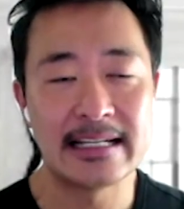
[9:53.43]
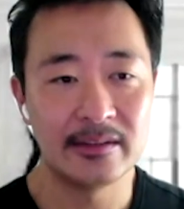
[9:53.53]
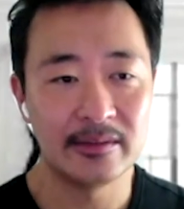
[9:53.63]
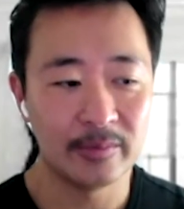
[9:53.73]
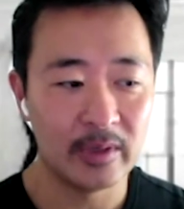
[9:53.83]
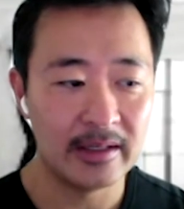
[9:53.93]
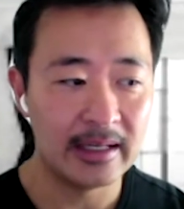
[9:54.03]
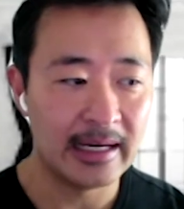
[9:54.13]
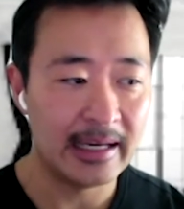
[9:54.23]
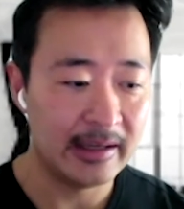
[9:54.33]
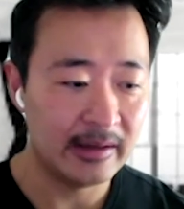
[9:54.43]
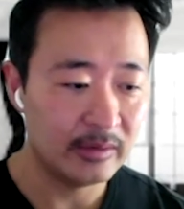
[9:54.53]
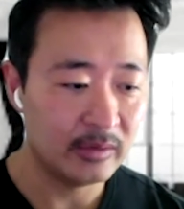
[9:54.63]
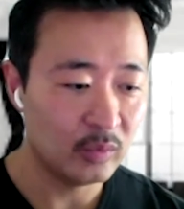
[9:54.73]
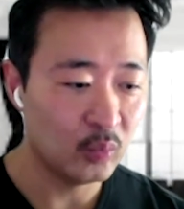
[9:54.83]
And when I
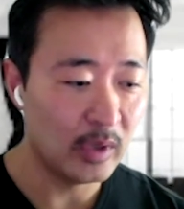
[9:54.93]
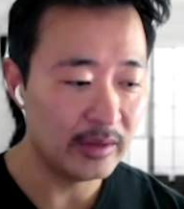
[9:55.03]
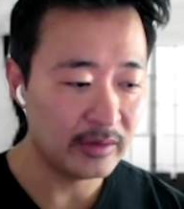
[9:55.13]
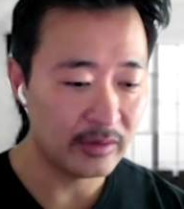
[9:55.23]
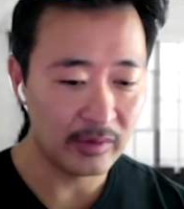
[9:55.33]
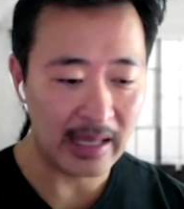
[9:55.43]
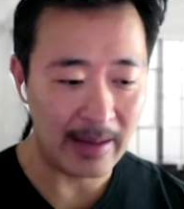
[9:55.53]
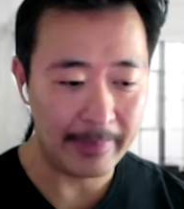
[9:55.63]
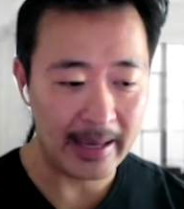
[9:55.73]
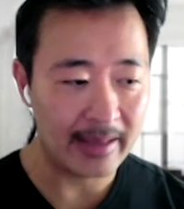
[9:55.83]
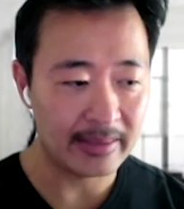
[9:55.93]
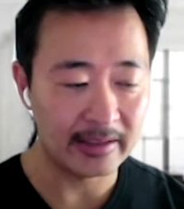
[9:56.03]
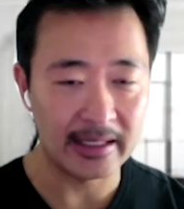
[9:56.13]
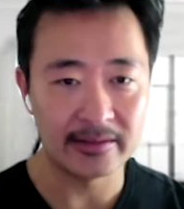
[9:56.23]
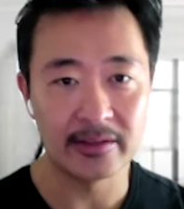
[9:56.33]
went through that path to
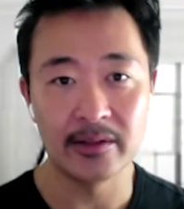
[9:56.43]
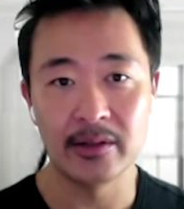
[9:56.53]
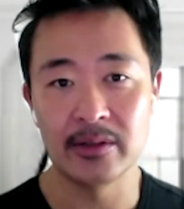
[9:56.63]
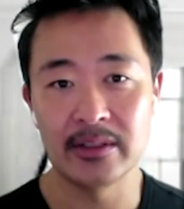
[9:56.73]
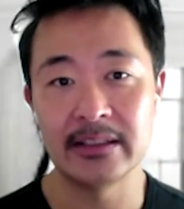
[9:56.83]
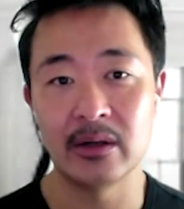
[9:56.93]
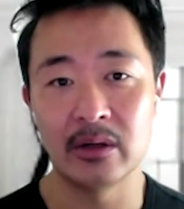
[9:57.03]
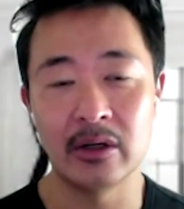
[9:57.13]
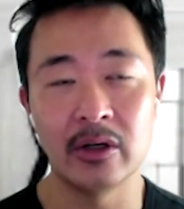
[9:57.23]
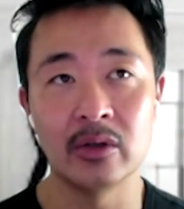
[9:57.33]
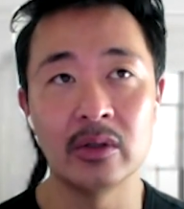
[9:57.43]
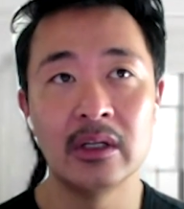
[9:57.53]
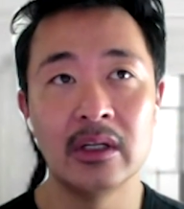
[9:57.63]
get to COO,